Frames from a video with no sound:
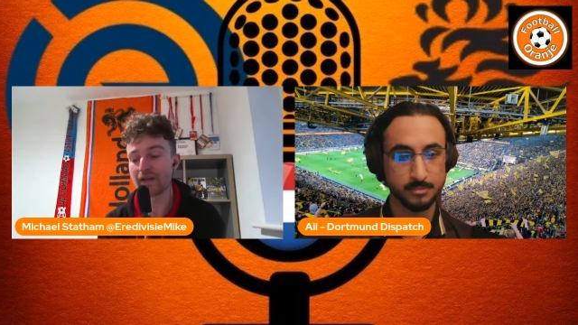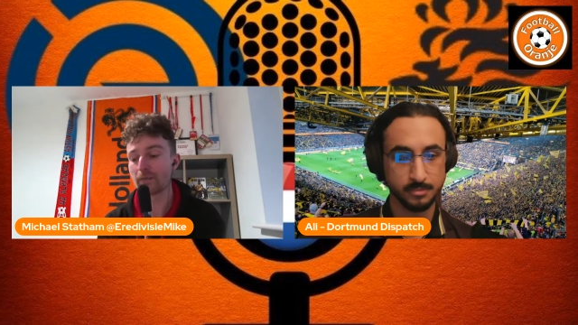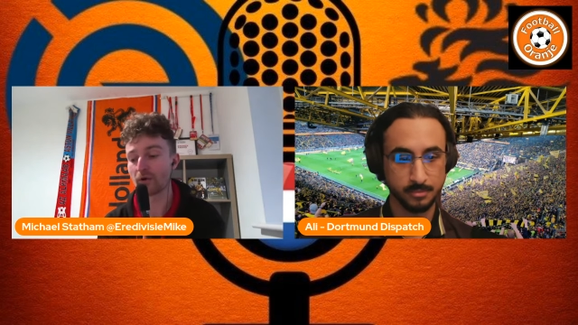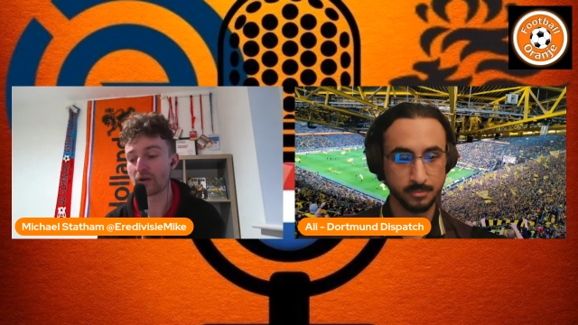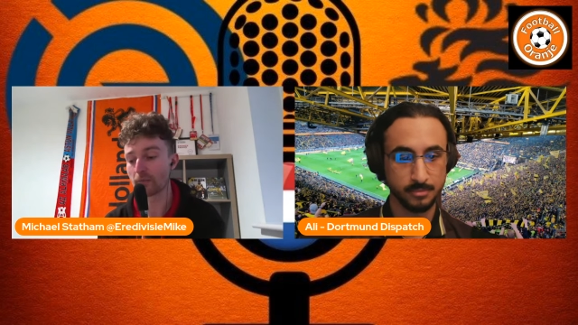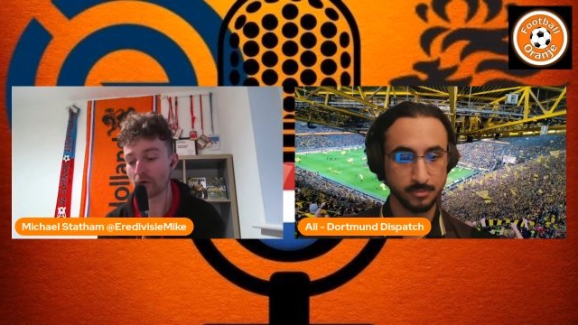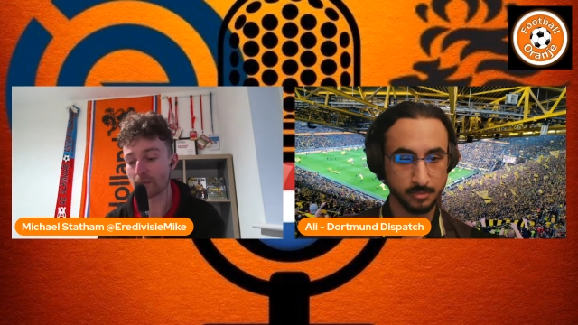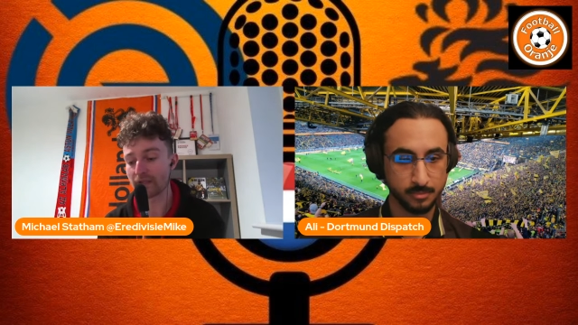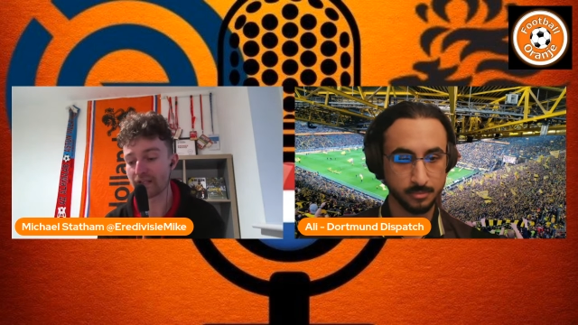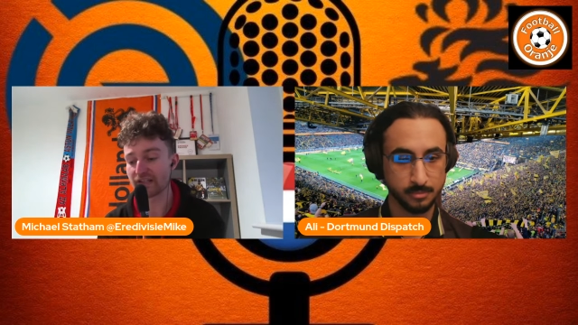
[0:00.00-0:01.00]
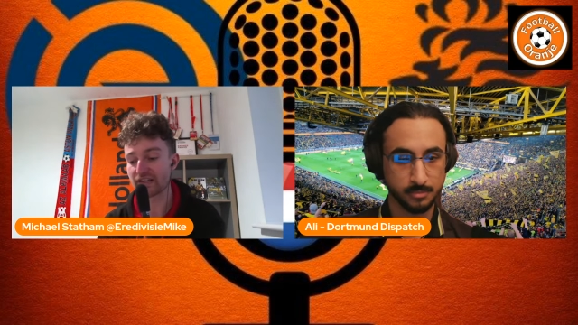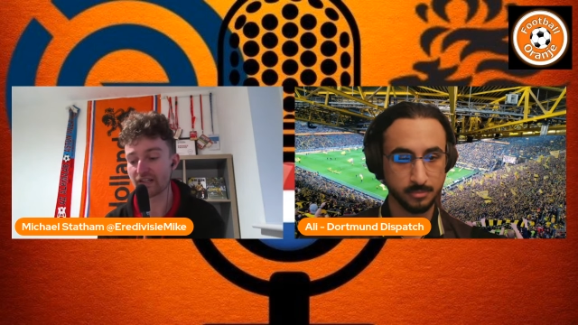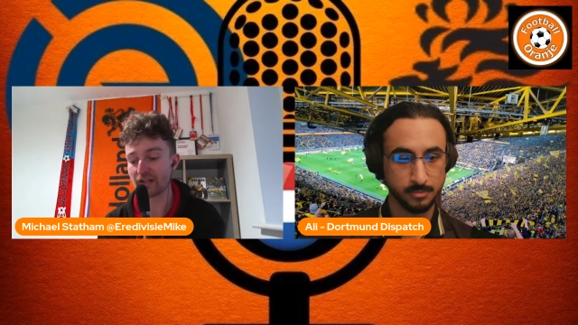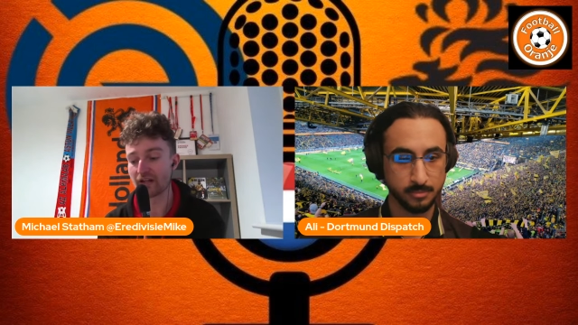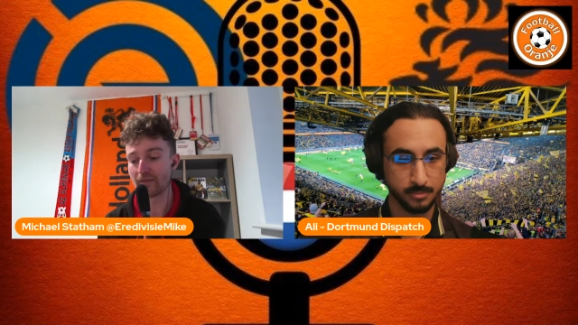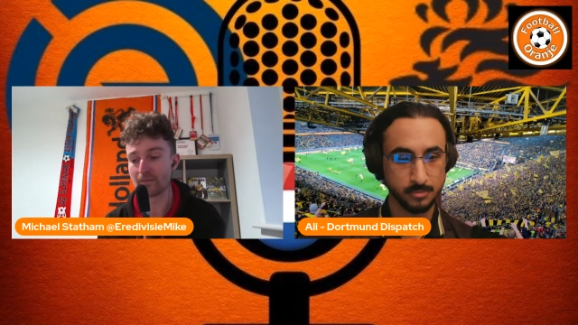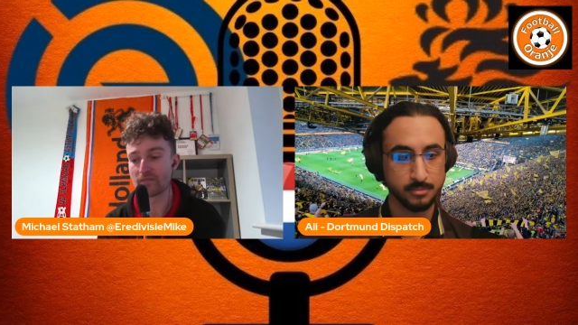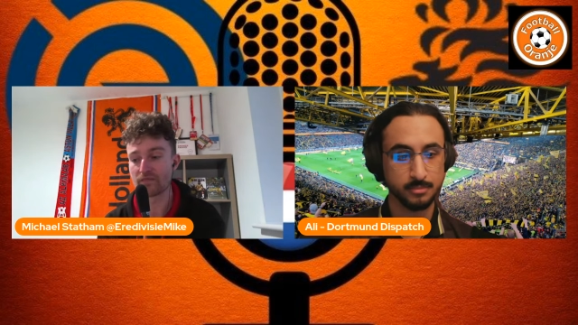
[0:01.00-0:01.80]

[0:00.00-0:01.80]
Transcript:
Speaker 1: properly. Brian Brobby's